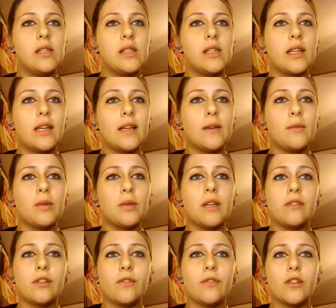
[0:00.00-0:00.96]
yeah,
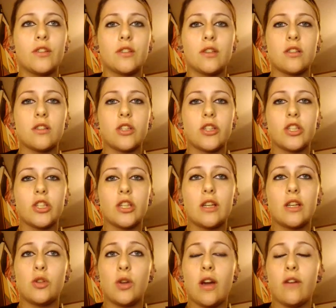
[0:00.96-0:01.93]
whenever you first start stretching
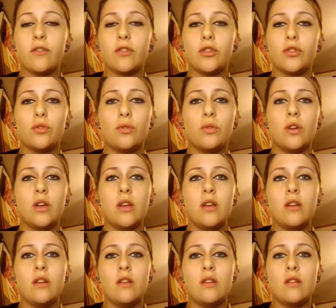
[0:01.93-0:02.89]
and you have a new,
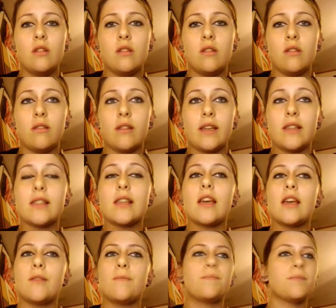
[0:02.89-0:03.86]
like
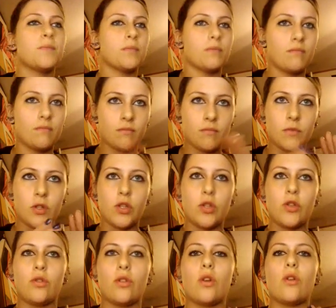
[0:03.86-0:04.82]
say
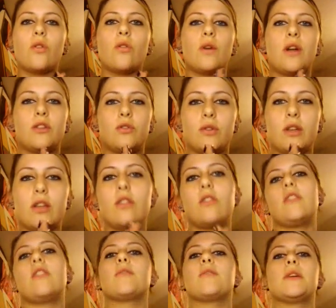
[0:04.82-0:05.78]
you go and you get your
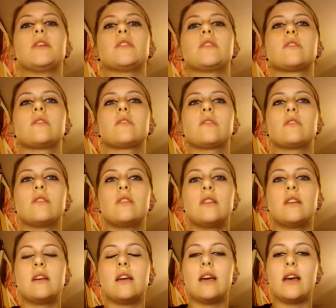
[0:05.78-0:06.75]
ear pierced,
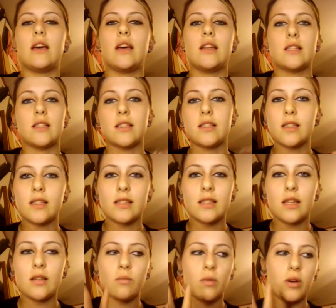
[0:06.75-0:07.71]
and it's a
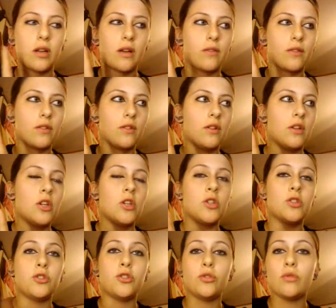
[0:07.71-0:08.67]
16, whatever,
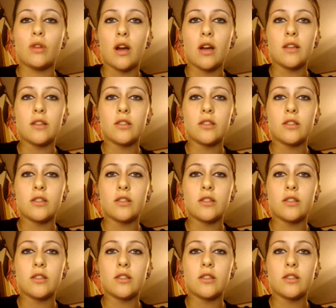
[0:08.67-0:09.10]
do not